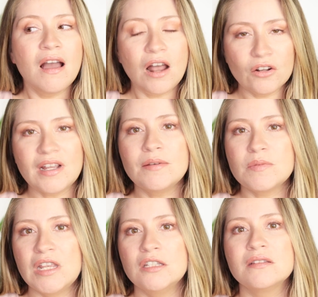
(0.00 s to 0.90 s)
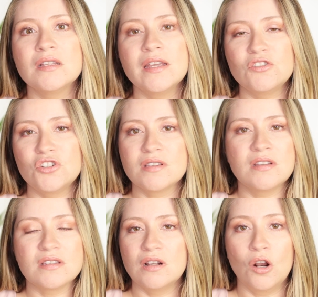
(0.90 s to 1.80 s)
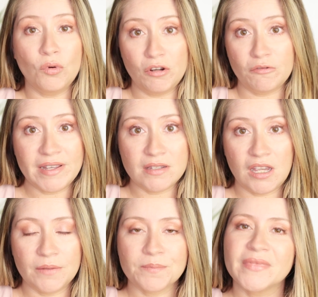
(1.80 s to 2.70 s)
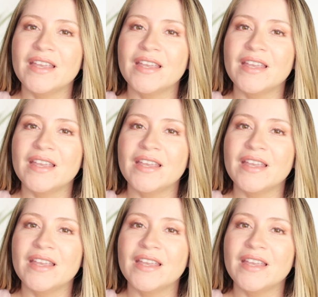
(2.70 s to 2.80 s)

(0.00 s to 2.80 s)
A lot of times means it just doesn't agree with my skin.